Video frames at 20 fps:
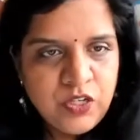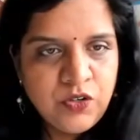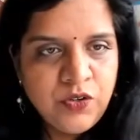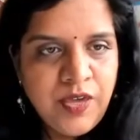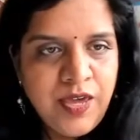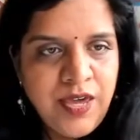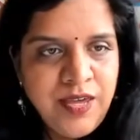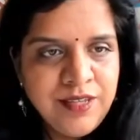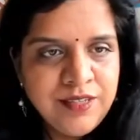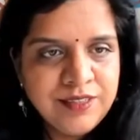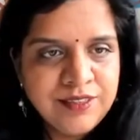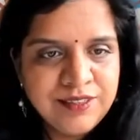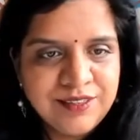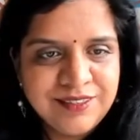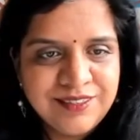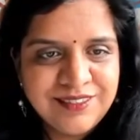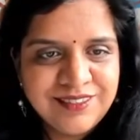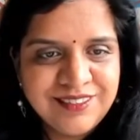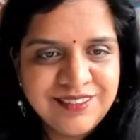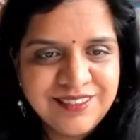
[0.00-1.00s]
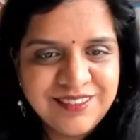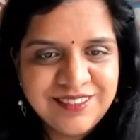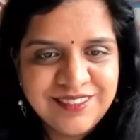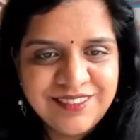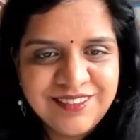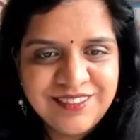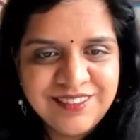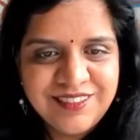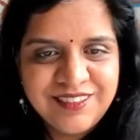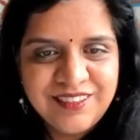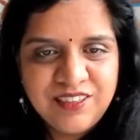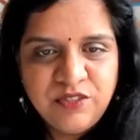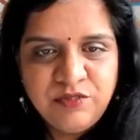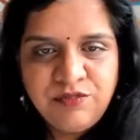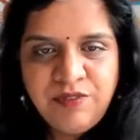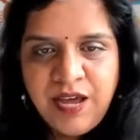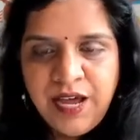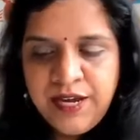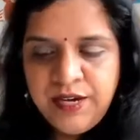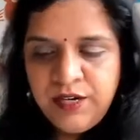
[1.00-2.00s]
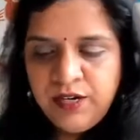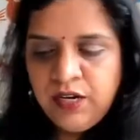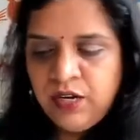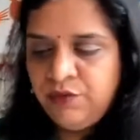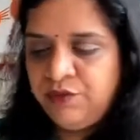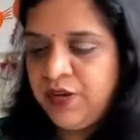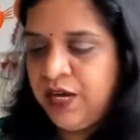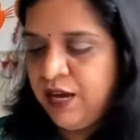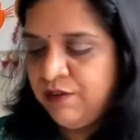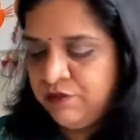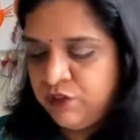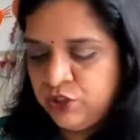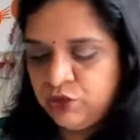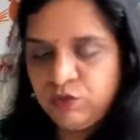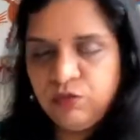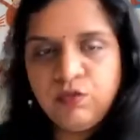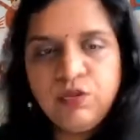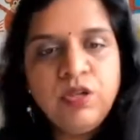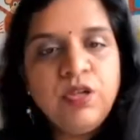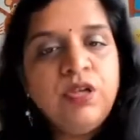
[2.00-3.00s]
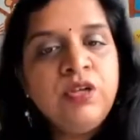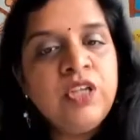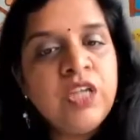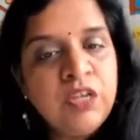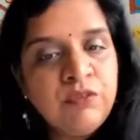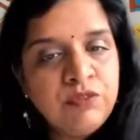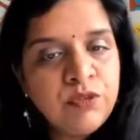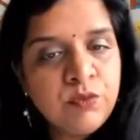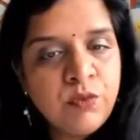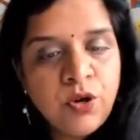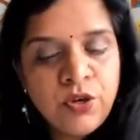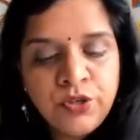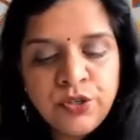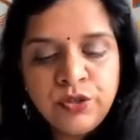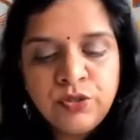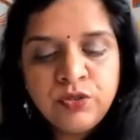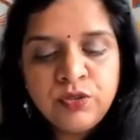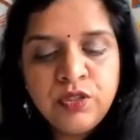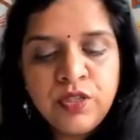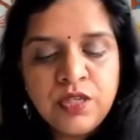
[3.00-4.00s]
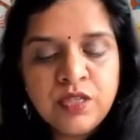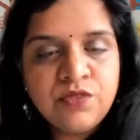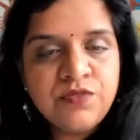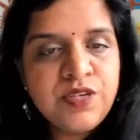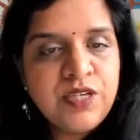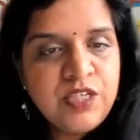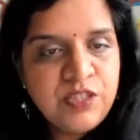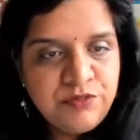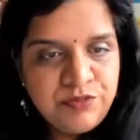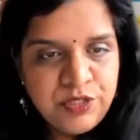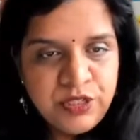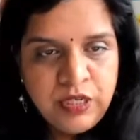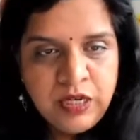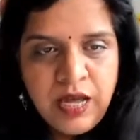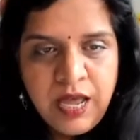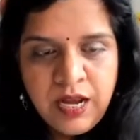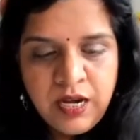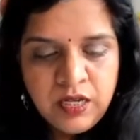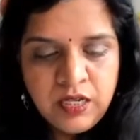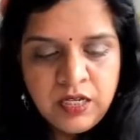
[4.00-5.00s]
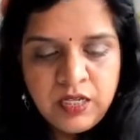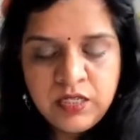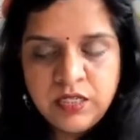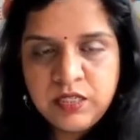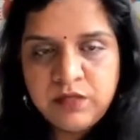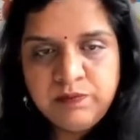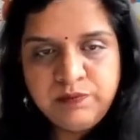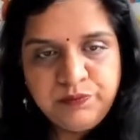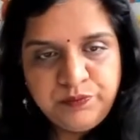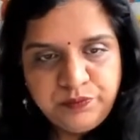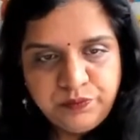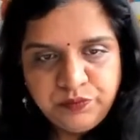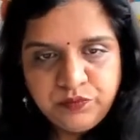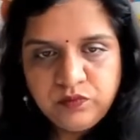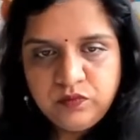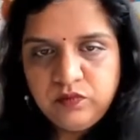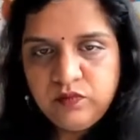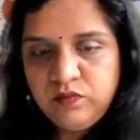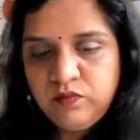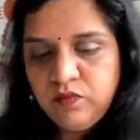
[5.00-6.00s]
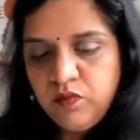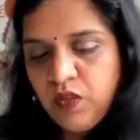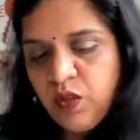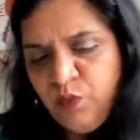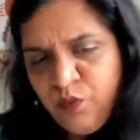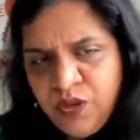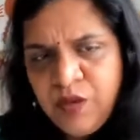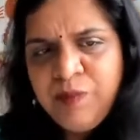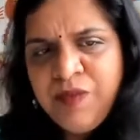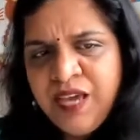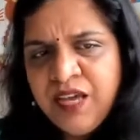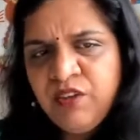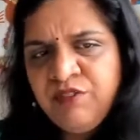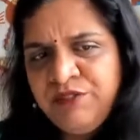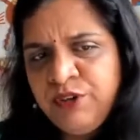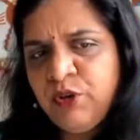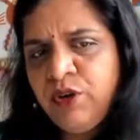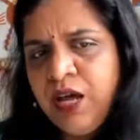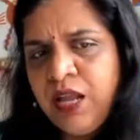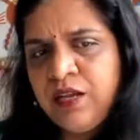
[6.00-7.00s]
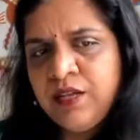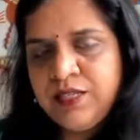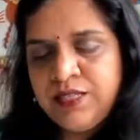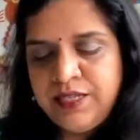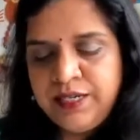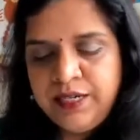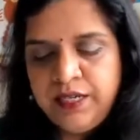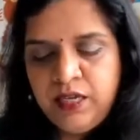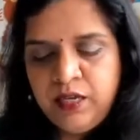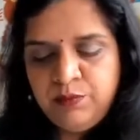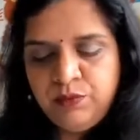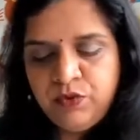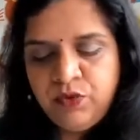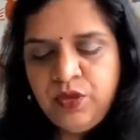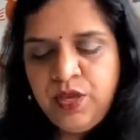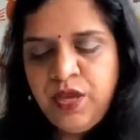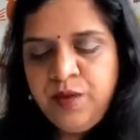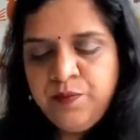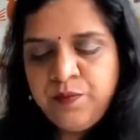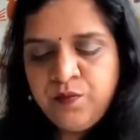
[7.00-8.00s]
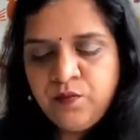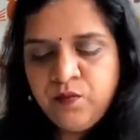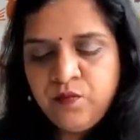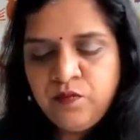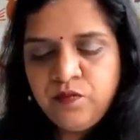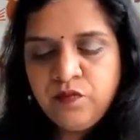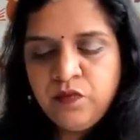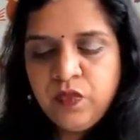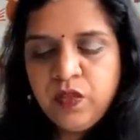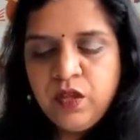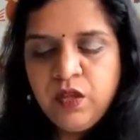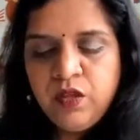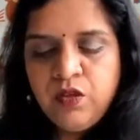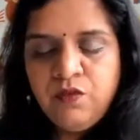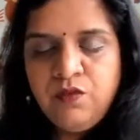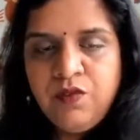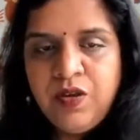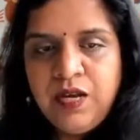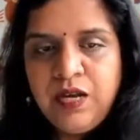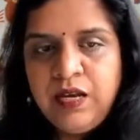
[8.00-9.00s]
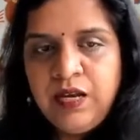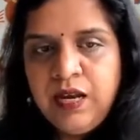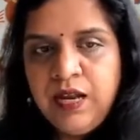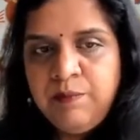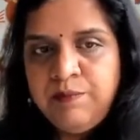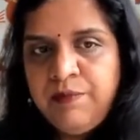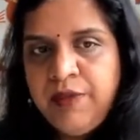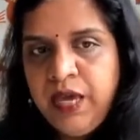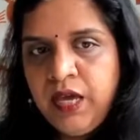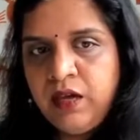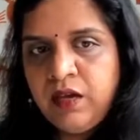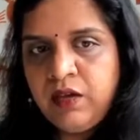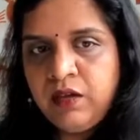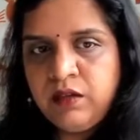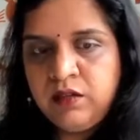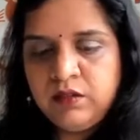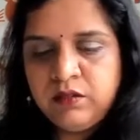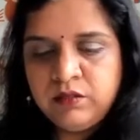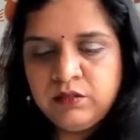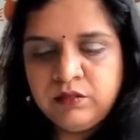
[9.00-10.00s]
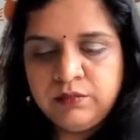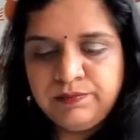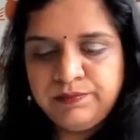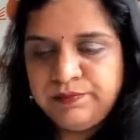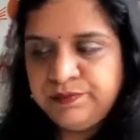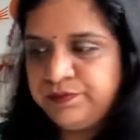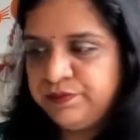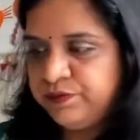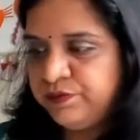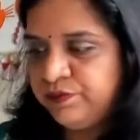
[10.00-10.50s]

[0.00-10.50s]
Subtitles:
Okay, fine. Now we have two. Now if you want to do this with different colors, we'll make a few colors and keep. Okay, we'll make a